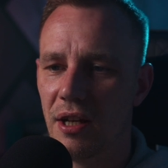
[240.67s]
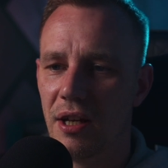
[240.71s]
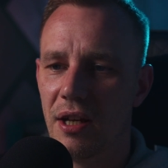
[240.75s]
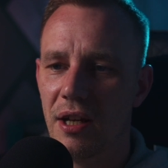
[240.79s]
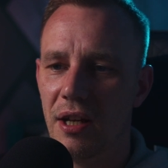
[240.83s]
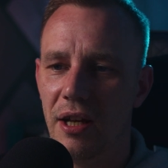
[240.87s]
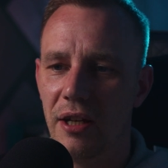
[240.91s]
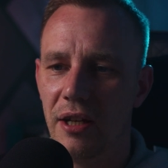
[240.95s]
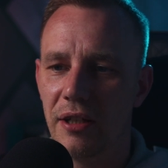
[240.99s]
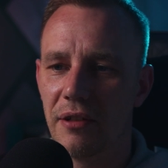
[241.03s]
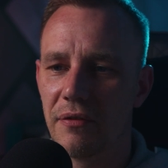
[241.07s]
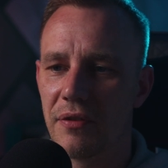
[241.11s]

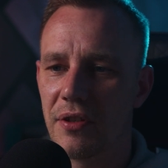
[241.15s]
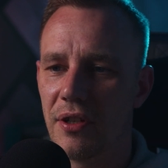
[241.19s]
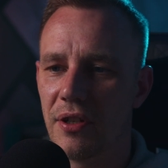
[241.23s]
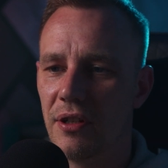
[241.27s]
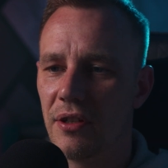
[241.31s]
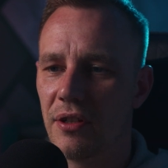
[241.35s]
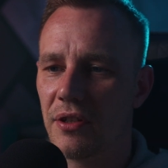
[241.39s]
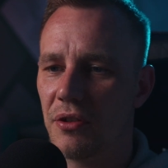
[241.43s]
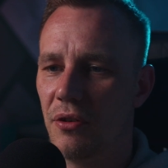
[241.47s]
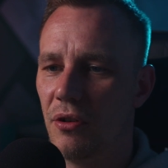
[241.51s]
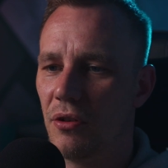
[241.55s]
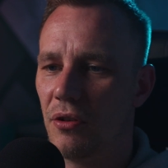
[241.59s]
and gives
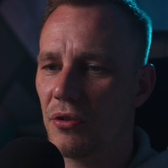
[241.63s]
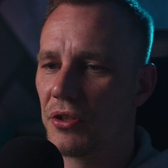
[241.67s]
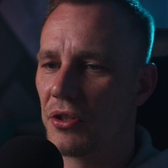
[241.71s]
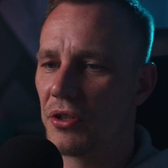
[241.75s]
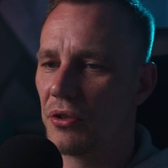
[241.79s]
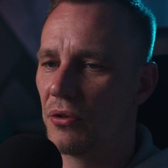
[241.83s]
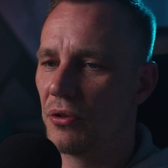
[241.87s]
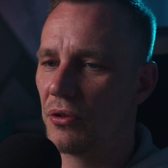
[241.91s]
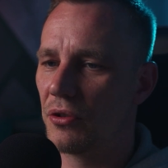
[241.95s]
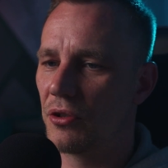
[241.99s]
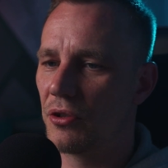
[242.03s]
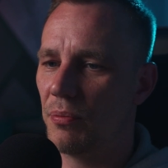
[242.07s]
us
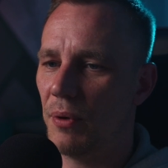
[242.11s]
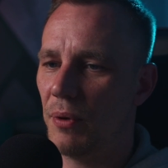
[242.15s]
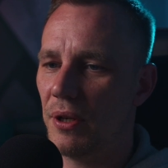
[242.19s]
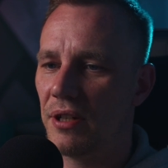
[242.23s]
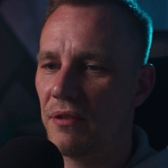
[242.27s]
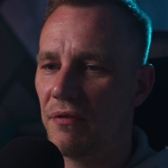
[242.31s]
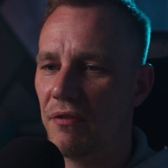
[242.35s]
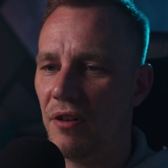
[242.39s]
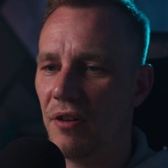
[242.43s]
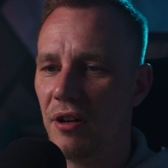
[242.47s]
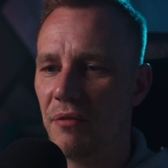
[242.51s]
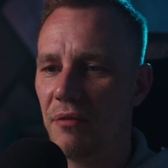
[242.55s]
also
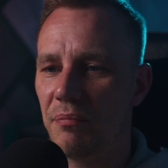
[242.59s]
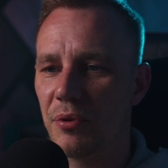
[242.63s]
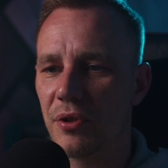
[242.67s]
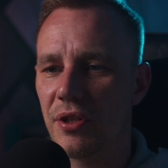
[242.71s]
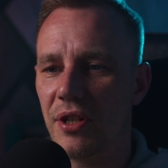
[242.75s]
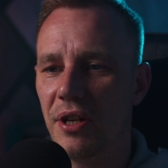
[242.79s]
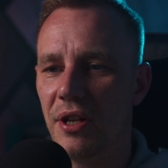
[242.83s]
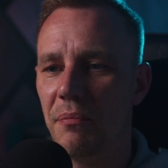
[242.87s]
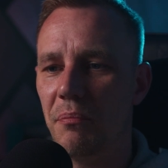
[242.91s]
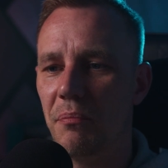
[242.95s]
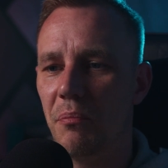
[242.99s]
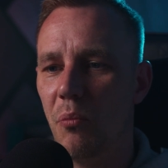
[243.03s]

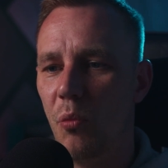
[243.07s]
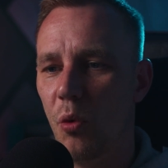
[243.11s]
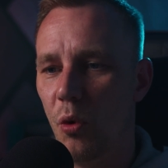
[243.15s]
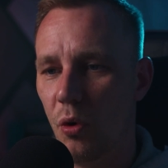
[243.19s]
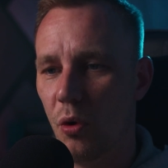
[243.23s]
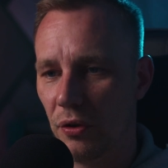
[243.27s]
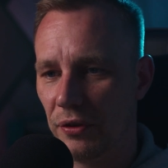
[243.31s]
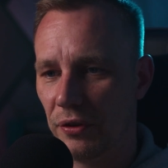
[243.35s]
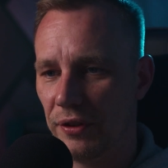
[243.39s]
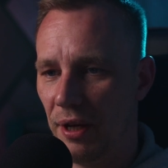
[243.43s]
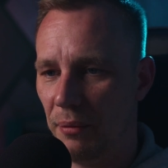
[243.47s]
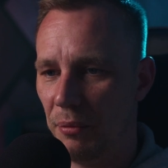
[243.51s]
25%
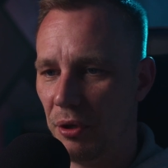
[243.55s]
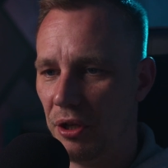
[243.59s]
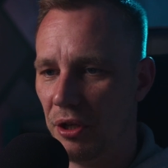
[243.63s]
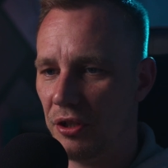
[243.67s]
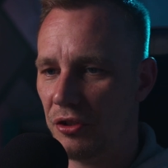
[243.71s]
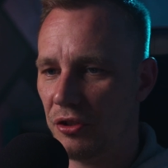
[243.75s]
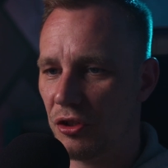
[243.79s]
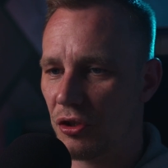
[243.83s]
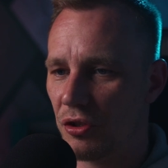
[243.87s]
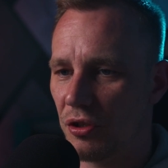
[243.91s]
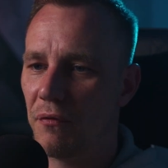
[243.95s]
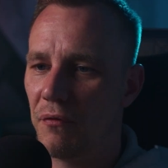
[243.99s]
more
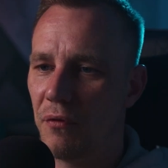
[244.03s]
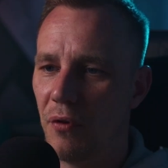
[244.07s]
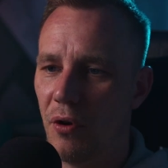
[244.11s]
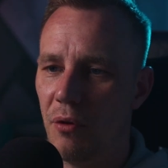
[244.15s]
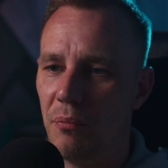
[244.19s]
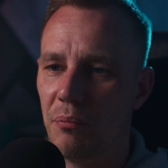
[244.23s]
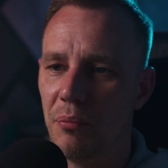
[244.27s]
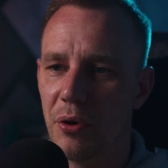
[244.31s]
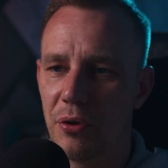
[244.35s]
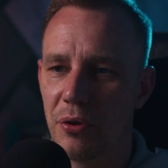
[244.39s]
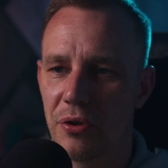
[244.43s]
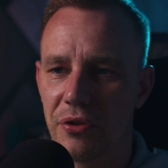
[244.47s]
damage
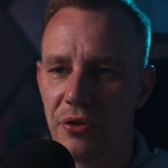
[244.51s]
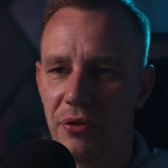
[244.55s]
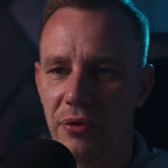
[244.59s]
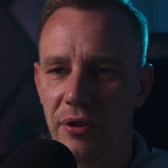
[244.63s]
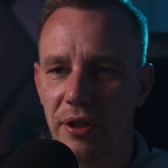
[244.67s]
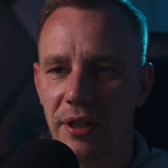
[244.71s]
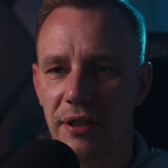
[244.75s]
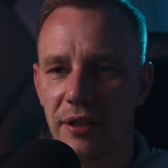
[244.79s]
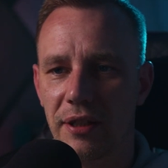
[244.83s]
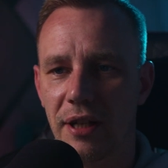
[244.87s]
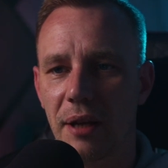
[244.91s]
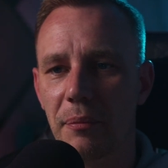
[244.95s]
from
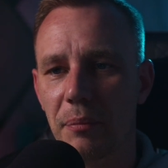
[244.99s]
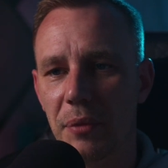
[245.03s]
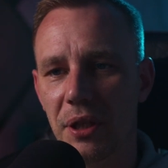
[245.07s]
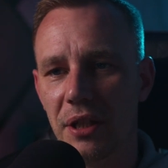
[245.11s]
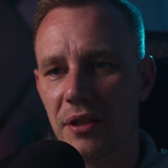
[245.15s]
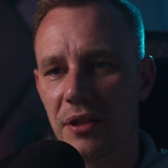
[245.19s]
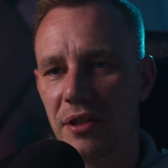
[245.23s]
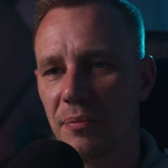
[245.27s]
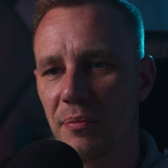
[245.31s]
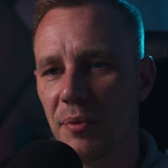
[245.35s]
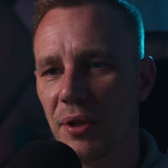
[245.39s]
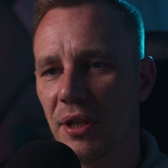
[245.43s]
berserking. That
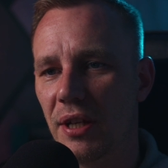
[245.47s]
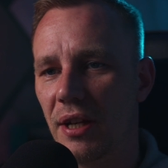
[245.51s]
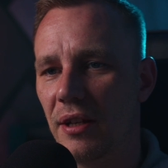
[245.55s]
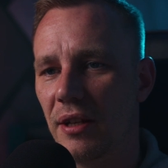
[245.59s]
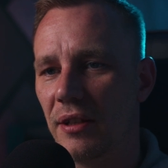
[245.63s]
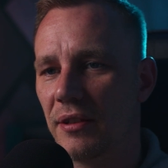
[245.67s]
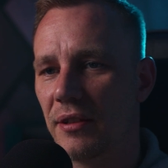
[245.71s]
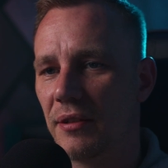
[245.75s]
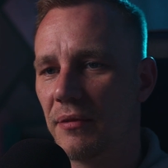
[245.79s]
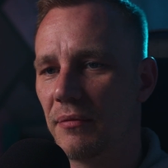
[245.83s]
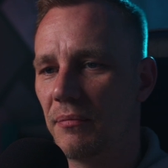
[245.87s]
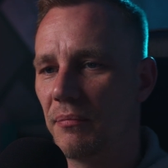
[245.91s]
means we
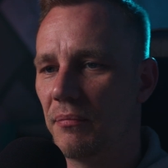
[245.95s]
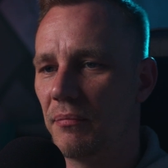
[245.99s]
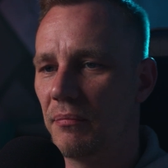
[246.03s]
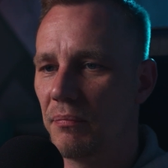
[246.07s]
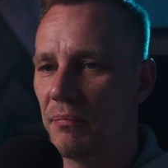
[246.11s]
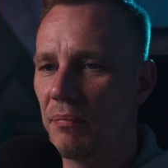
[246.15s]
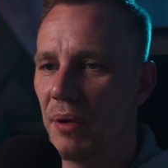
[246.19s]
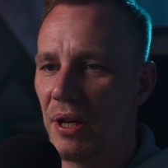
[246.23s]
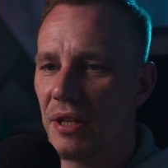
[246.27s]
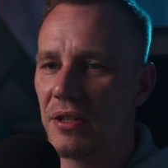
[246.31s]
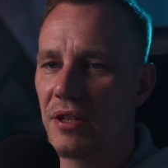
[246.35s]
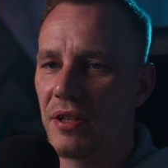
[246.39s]
get
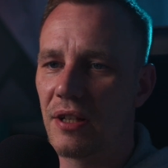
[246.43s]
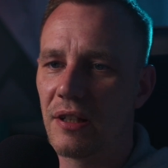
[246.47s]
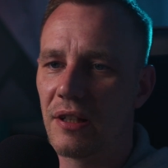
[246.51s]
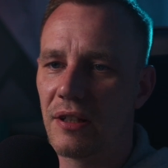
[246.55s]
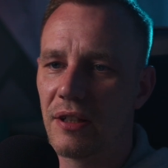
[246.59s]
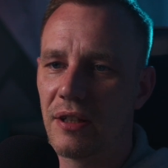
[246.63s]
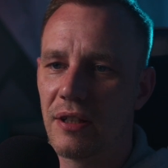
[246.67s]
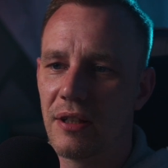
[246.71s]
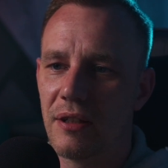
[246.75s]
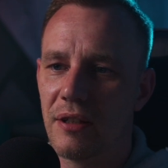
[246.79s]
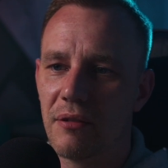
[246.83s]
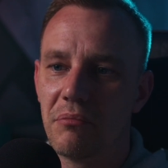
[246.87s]

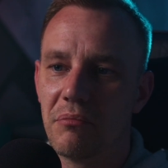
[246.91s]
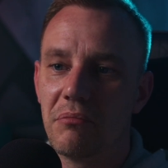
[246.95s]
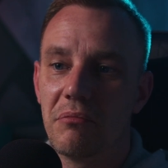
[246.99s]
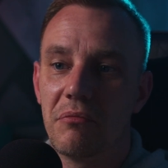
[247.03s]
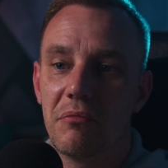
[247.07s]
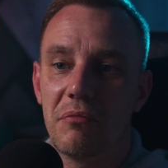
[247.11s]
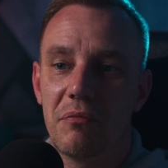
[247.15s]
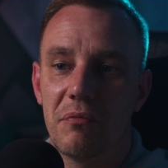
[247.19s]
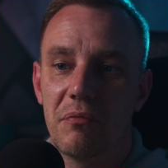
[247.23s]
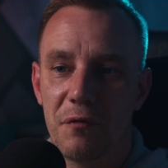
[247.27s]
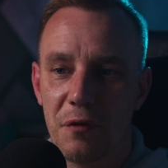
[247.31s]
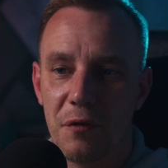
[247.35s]
basically
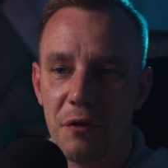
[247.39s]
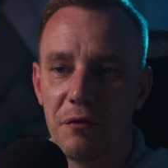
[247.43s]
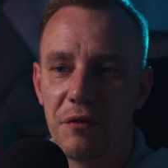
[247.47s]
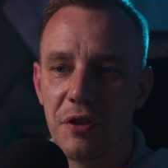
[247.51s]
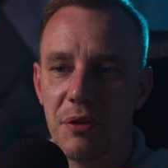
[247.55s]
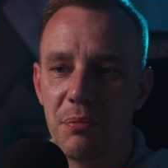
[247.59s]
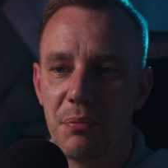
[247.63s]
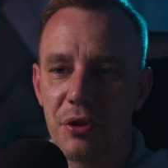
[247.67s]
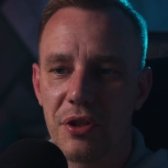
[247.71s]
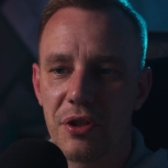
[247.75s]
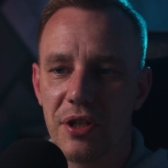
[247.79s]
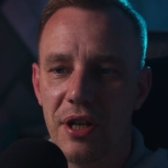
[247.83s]

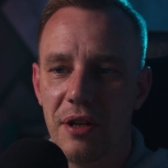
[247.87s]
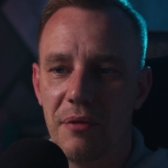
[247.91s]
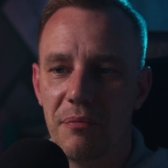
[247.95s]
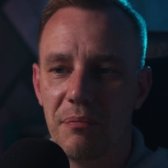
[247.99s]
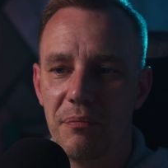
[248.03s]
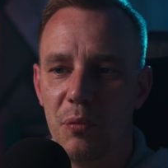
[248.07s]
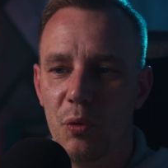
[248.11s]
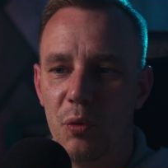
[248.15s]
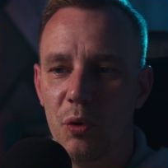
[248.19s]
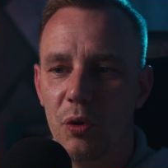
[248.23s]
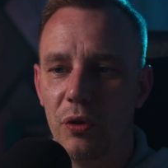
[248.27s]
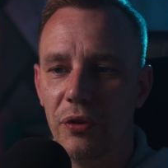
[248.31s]

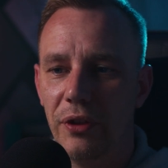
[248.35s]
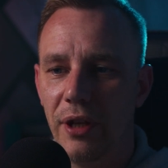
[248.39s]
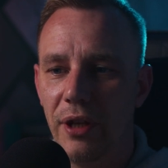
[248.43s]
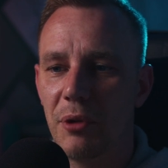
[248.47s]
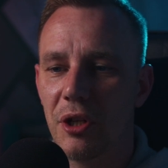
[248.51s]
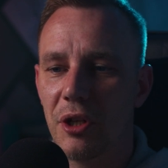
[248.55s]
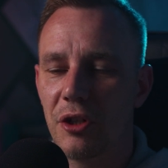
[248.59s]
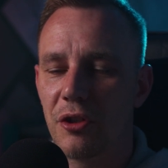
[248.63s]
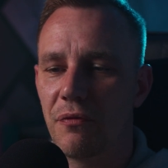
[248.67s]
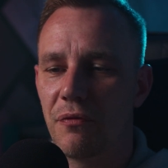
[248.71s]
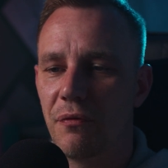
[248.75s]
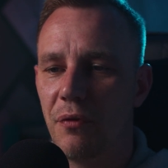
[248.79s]
50% more
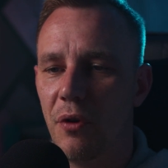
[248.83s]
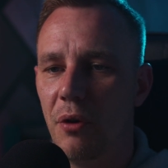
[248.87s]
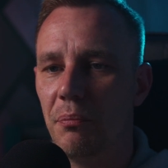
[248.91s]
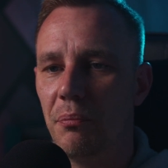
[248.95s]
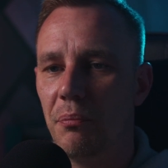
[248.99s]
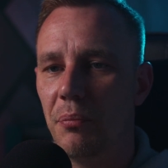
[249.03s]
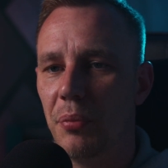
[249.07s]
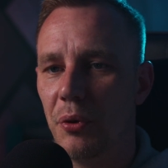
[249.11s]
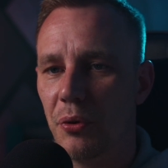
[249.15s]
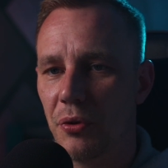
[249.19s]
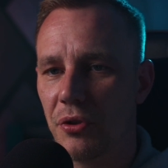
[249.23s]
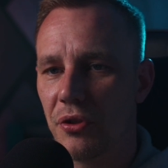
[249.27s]
damage
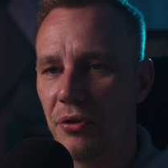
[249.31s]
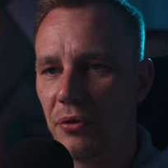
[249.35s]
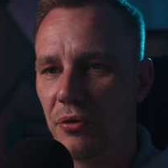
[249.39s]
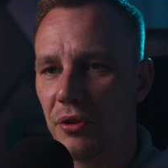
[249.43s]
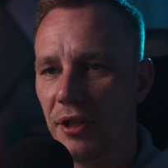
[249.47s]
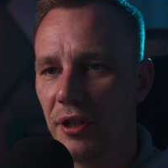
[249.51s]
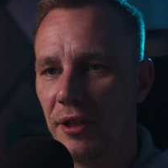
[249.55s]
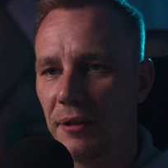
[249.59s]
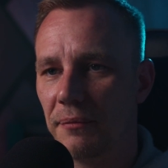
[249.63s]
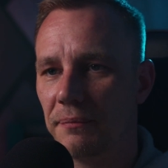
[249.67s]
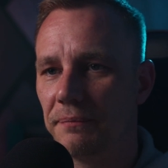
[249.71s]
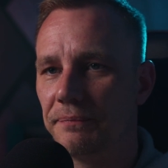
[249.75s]
from
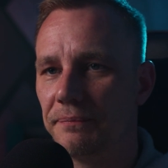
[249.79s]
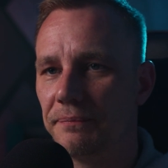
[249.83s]
berserking.